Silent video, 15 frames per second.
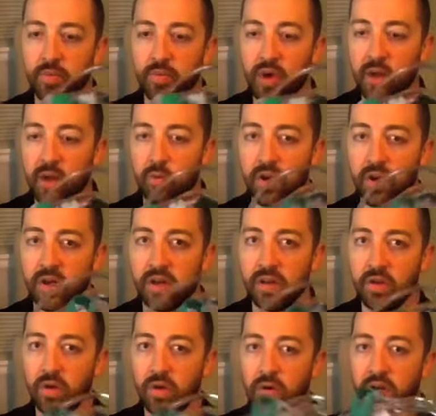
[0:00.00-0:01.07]
Brad wanted
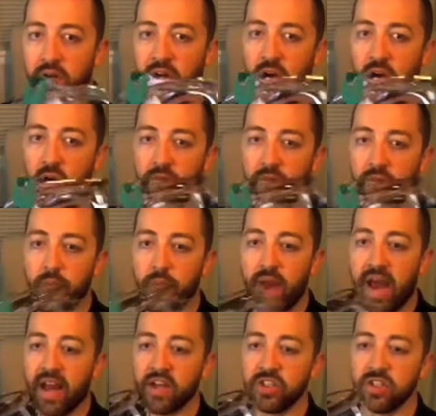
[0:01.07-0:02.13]
included in all of your
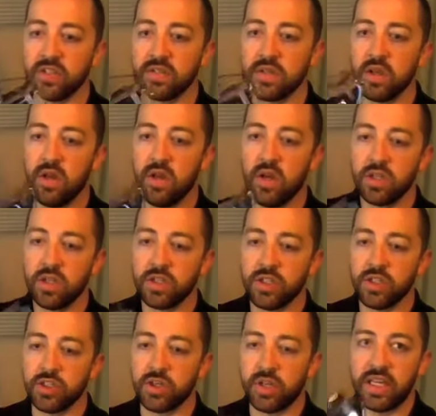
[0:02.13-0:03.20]
packages. So you
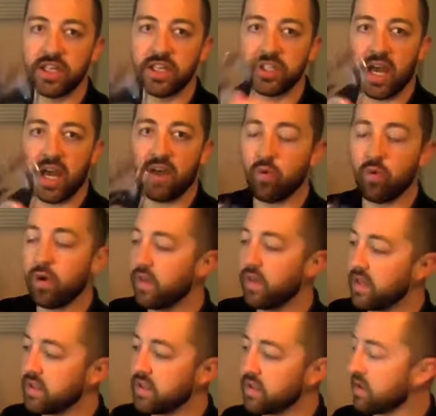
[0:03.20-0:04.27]
should each have one of
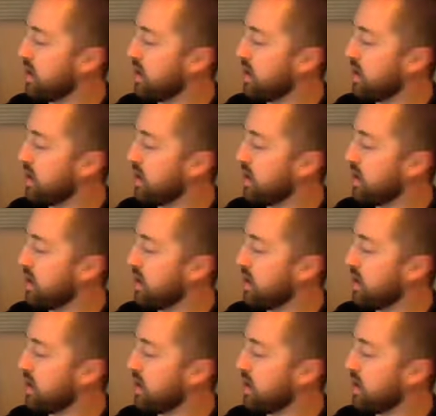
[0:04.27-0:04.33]
these.